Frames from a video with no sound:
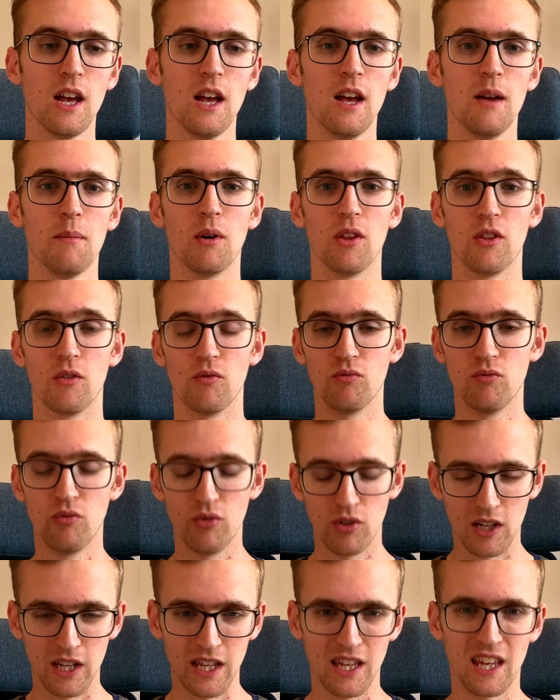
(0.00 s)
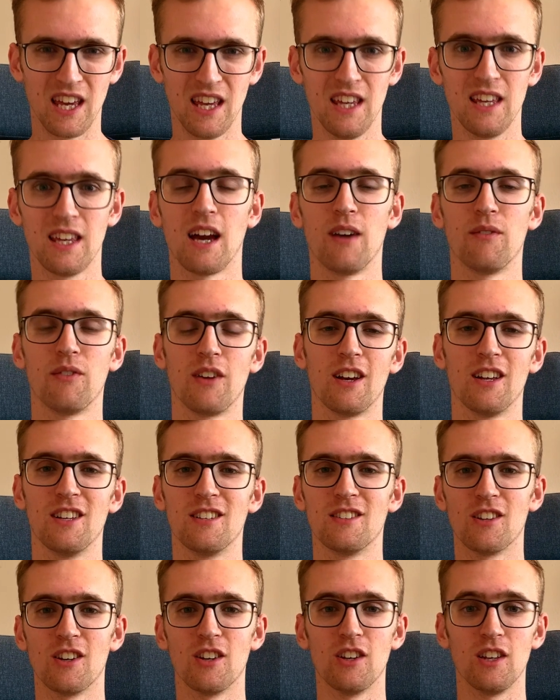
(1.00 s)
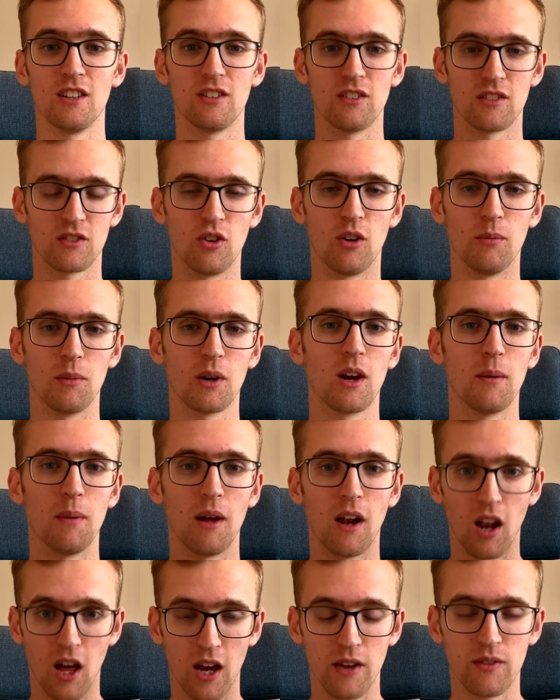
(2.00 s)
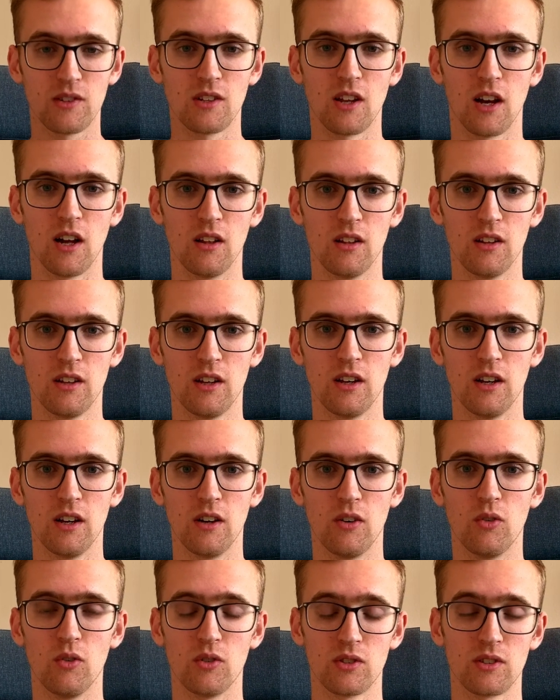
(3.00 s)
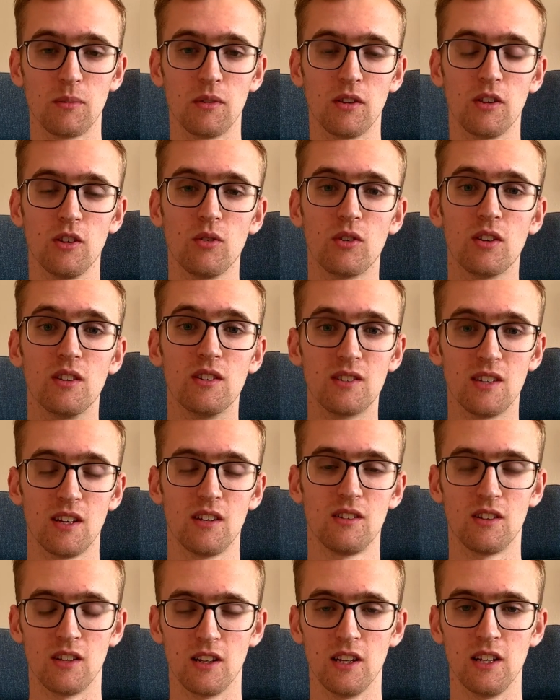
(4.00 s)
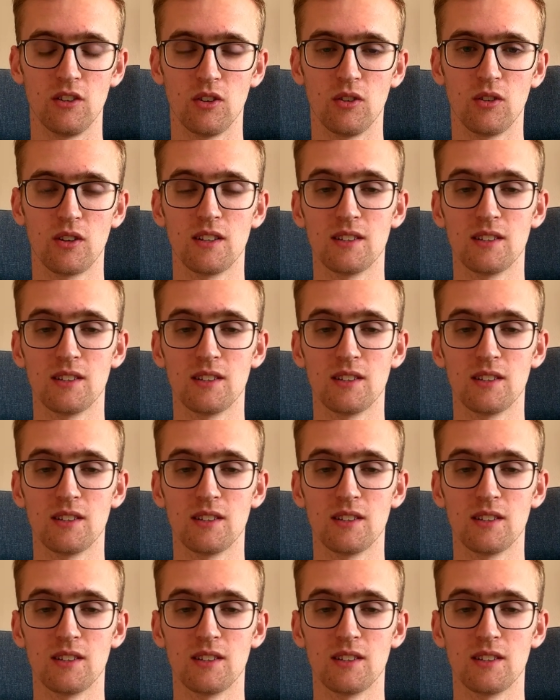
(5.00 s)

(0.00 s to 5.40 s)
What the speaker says: But the really key caveat is that it does not become a lifestyle or something that you consistently do, because